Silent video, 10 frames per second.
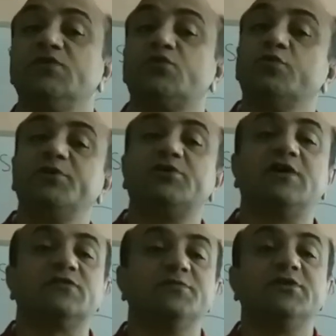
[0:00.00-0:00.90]
to be
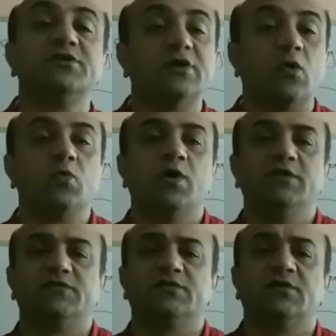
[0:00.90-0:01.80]
transmitted
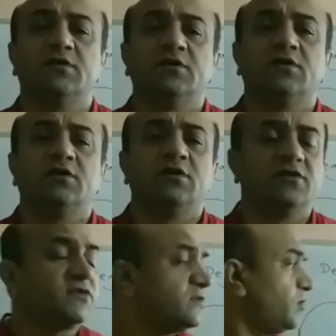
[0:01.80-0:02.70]
downwards. This is the